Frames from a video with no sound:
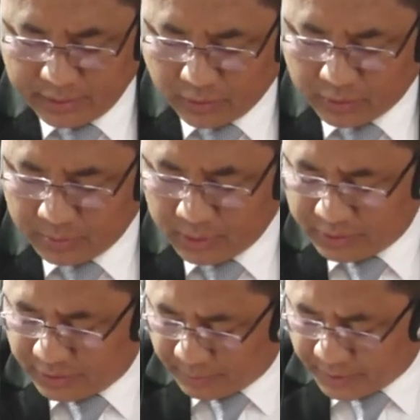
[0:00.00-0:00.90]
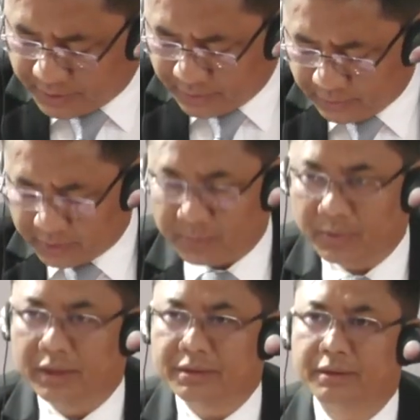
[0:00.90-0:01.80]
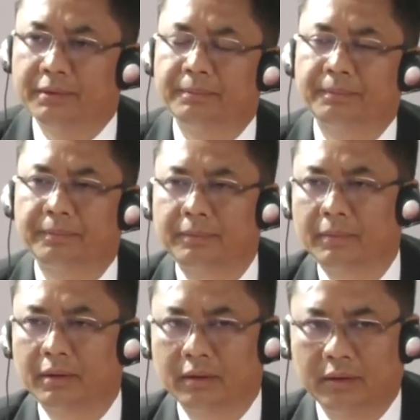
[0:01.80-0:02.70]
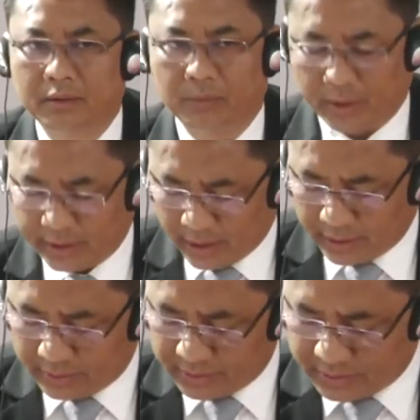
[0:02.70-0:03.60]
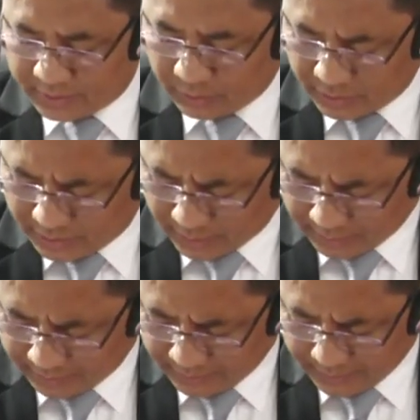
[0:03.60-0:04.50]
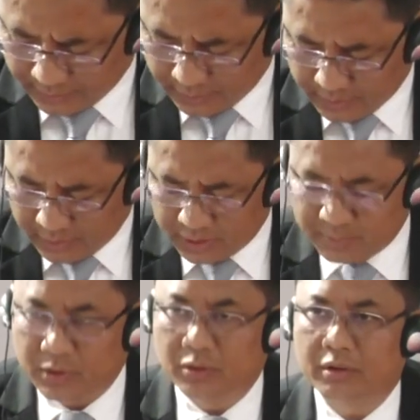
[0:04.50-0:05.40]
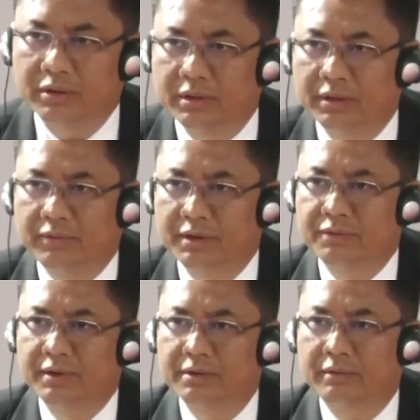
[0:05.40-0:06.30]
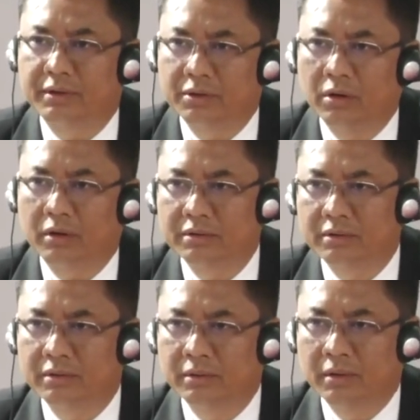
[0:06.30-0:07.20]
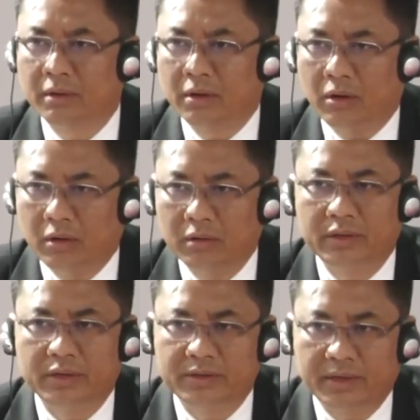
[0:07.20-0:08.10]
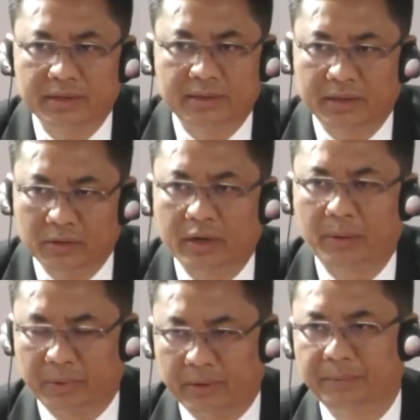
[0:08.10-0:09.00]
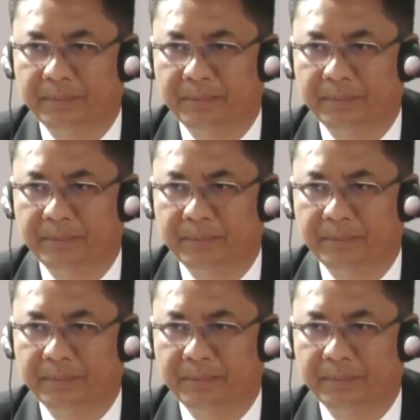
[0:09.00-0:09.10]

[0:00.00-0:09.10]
the Honorable Chief Minister for the reply, sir. Why I had raised this question is because in the first phase of the talks, all these things did not happen.